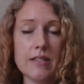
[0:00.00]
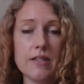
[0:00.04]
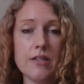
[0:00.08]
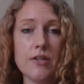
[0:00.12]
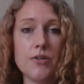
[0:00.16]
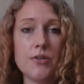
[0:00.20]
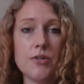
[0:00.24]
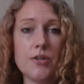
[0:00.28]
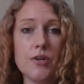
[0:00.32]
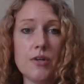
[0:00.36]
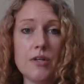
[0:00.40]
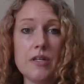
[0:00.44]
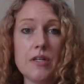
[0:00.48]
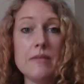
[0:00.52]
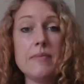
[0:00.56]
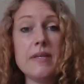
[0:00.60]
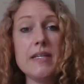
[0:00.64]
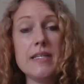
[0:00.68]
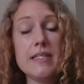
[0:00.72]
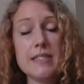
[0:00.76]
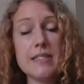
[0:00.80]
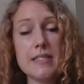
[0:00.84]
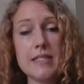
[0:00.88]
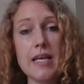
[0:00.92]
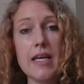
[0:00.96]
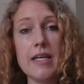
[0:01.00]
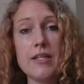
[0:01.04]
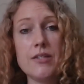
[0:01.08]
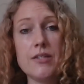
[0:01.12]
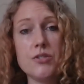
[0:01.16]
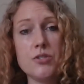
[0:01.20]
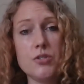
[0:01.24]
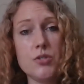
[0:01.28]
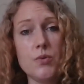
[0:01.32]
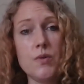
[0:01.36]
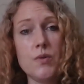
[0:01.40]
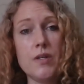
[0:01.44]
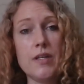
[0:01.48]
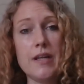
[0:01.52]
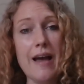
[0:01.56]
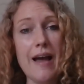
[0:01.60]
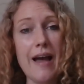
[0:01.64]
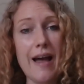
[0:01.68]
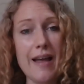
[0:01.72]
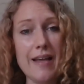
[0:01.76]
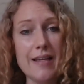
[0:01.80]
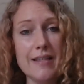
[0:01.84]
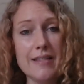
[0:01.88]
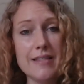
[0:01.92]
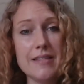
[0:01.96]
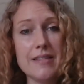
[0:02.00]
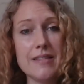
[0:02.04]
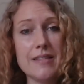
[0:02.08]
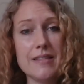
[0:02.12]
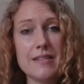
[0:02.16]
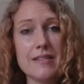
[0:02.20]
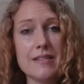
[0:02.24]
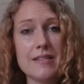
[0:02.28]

They're going to be sent to an ICE